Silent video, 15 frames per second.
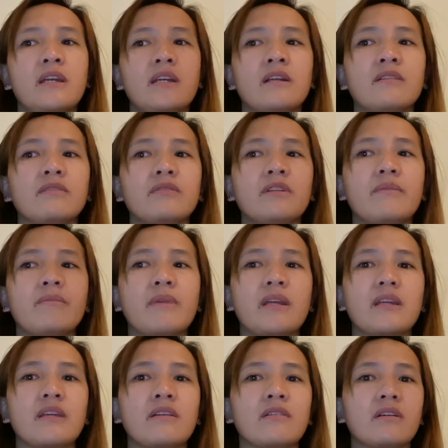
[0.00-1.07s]
including
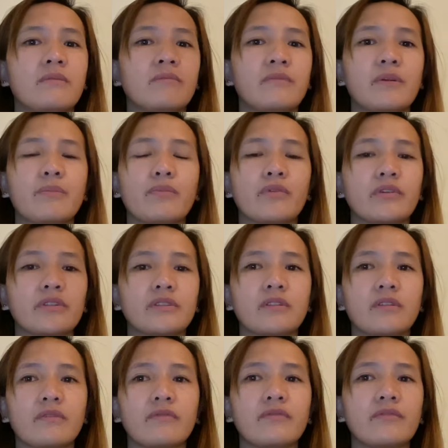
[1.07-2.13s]
making
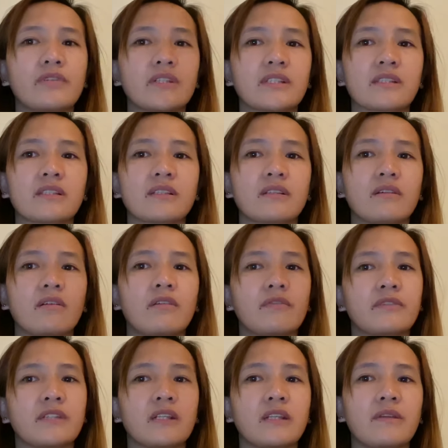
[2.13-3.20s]
report of risk
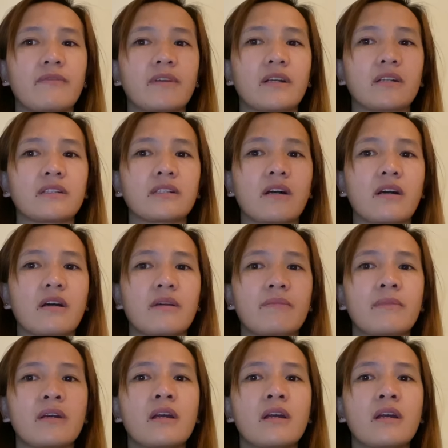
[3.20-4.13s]
of significant harm,